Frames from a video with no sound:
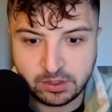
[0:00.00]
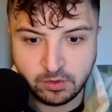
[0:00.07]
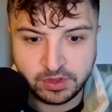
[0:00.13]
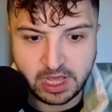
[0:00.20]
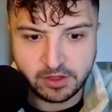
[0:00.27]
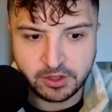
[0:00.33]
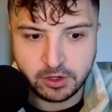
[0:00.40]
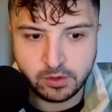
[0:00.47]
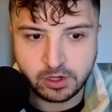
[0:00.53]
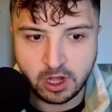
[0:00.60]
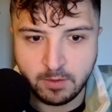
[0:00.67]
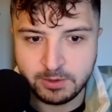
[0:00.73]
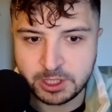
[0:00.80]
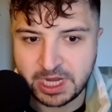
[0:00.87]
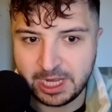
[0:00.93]
The other new card
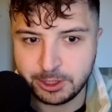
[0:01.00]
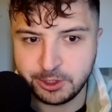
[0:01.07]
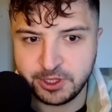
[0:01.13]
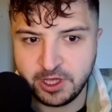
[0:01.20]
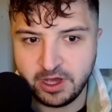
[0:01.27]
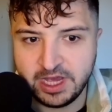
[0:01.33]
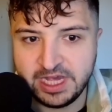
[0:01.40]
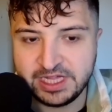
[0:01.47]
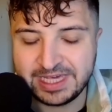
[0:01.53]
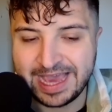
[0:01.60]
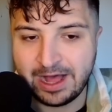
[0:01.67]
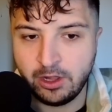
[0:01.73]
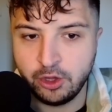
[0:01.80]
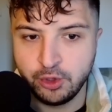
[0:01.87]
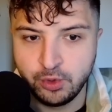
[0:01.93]
which catches the eye is
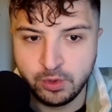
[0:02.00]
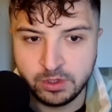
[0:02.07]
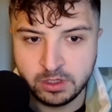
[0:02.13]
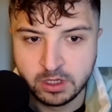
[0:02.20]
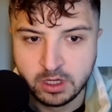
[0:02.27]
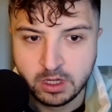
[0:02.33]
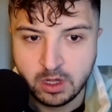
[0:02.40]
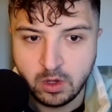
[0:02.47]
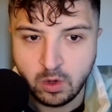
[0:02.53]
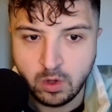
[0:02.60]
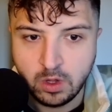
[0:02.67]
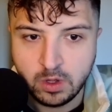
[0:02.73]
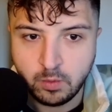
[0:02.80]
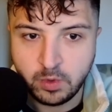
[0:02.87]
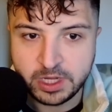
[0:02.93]
Calhoun,
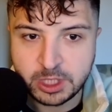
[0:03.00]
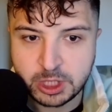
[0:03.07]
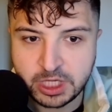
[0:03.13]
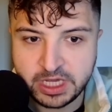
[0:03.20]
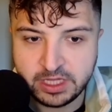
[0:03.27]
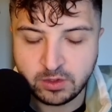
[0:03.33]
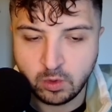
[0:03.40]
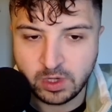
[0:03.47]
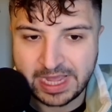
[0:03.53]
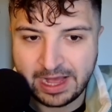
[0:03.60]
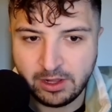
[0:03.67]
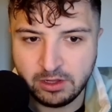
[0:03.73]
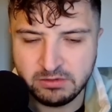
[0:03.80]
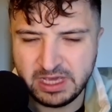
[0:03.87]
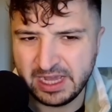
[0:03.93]
which is,
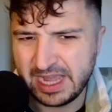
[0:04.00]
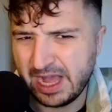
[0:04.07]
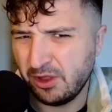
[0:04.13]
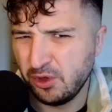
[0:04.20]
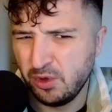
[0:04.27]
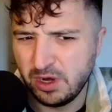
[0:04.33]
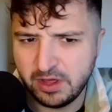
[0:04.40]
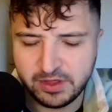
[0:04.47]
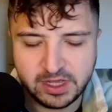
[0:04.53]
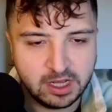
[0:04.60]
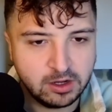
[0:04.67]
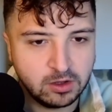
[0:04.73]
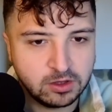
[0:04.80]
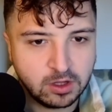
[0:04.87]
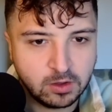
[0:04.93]
Calhoun, I think I
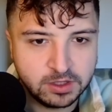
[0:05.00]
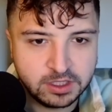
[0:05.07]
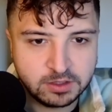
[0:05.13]
got told it's